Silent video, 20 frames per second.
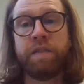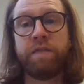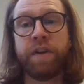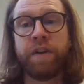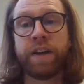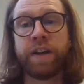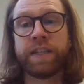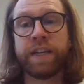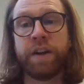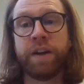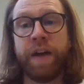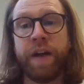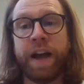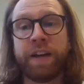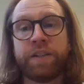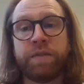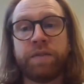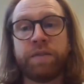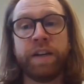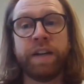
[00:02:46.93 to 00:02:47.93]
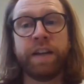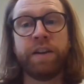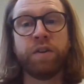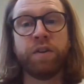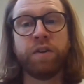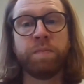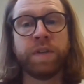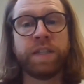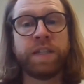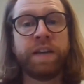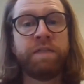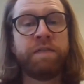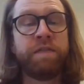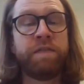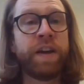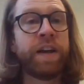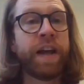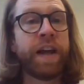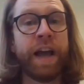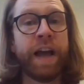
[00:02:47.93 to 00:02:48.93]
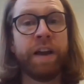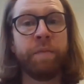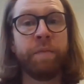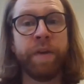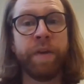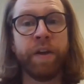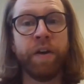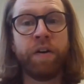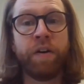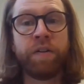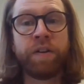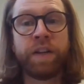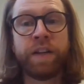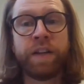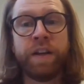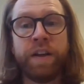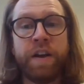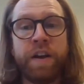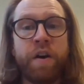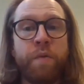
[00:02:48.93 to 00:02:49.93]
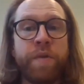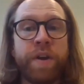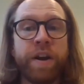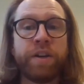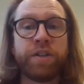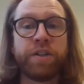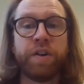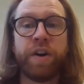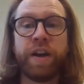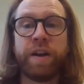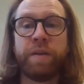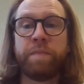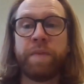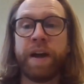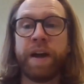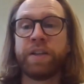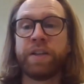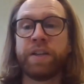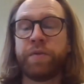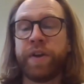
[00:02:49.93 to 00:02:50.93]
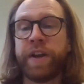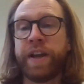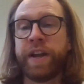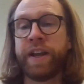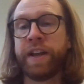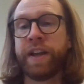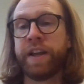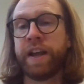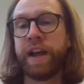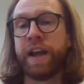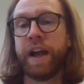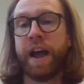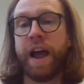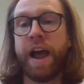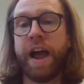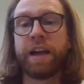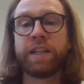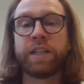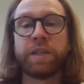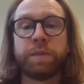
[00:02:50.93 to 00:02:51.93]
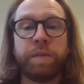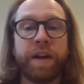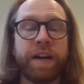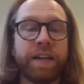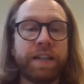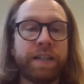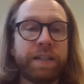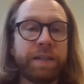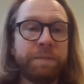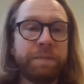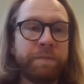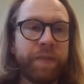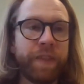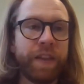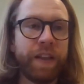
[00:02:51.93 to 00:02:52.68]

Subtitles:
for external action in the Indo-Pacific and beyond, we are joined by three experts.